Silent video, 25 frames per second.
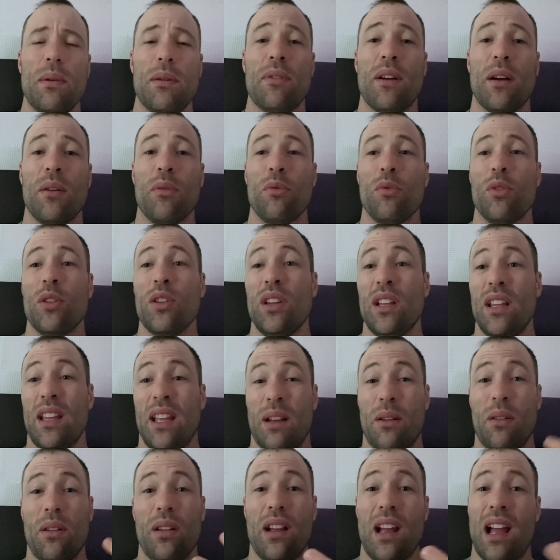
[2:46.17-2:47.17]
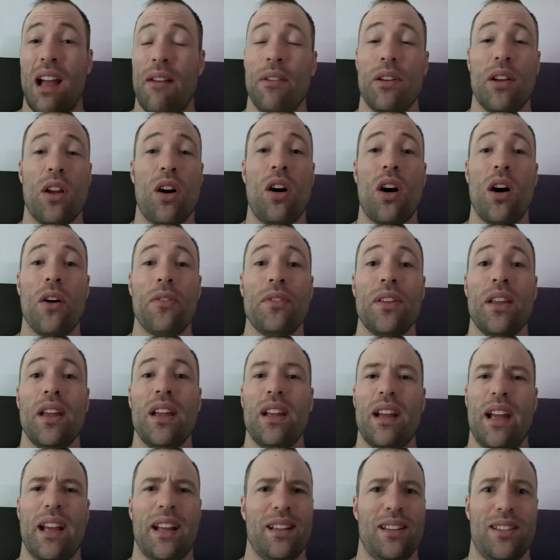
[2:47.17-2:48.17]
If I really like have an off
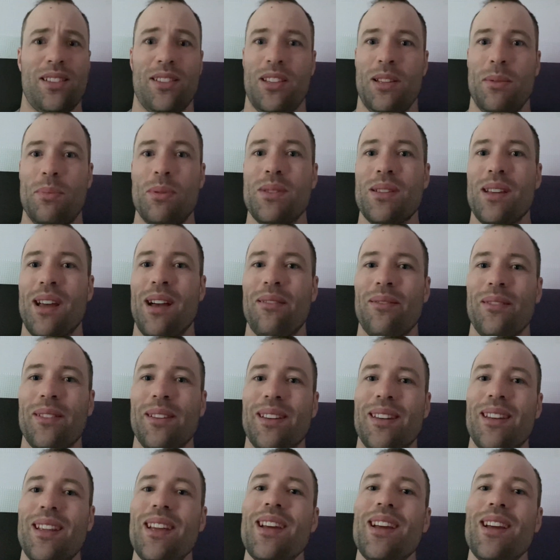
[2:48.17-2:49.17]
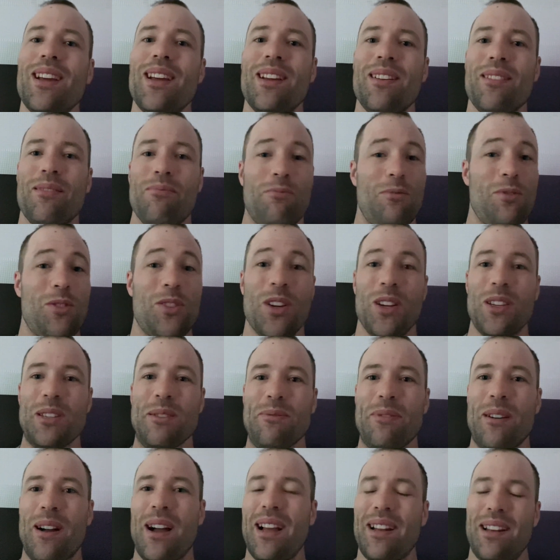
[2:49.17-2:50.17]
day, I can sleep seven just
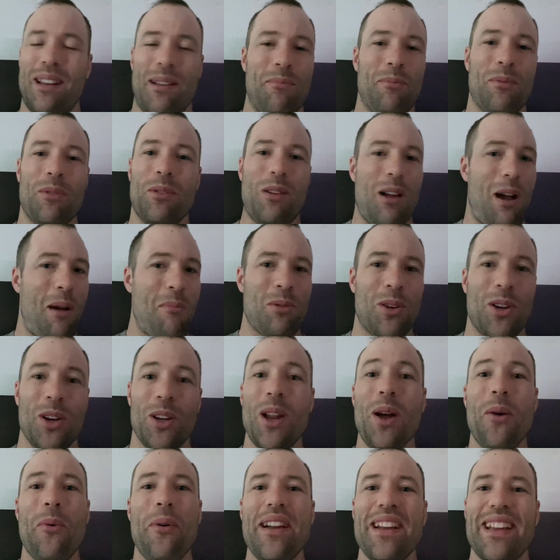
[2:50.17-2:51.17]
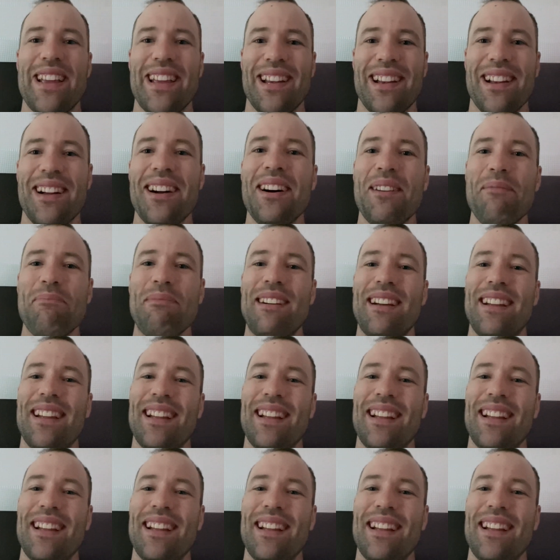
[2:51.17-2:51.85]
fine. I'm good at waking up.